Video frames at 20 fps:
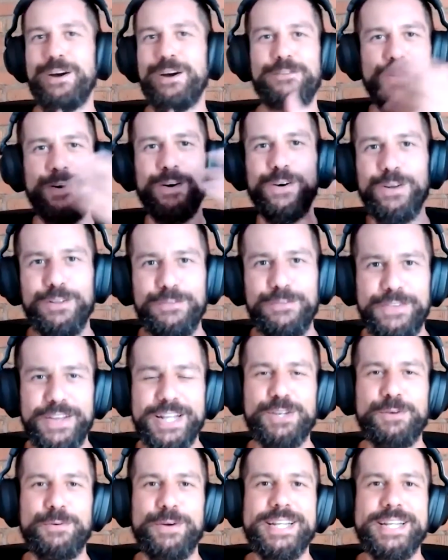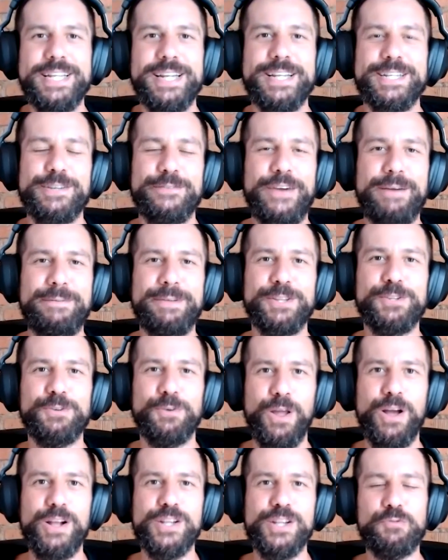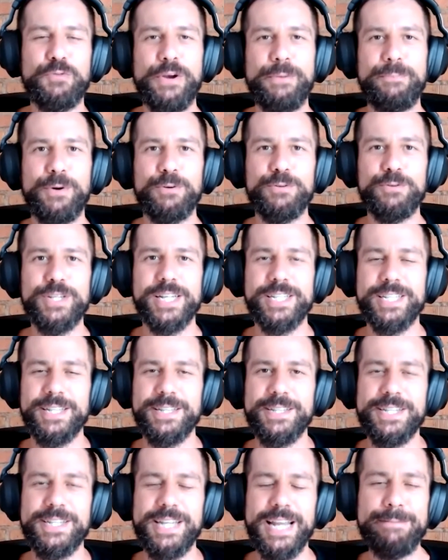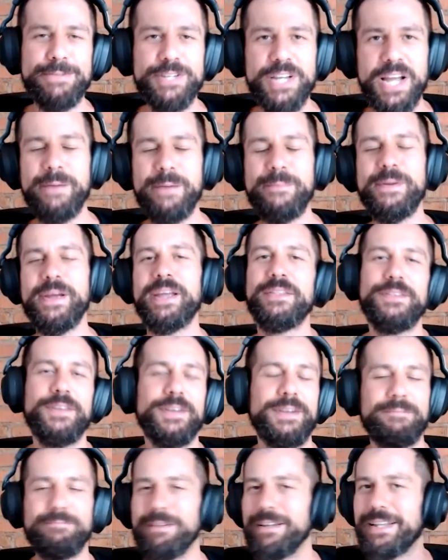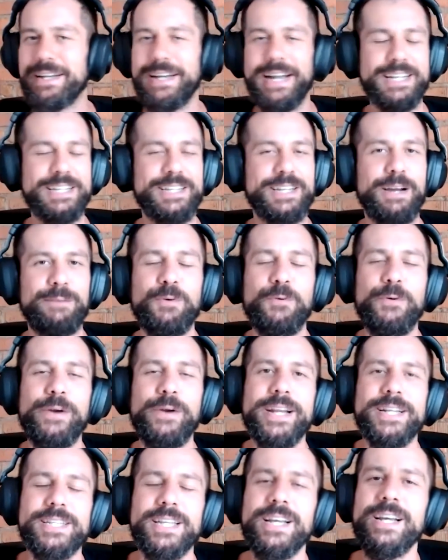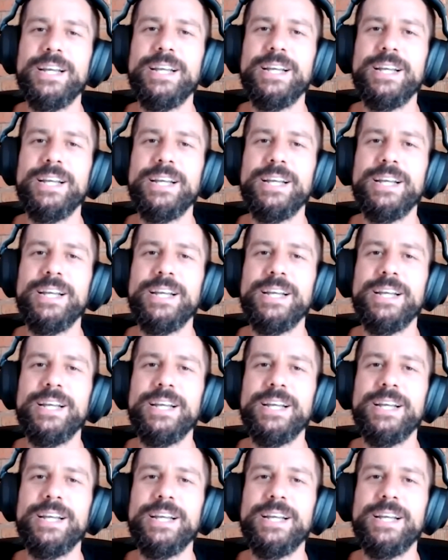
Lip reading: of all of this craziness of having to launch 3 projects at the same time in the next couple of weeks.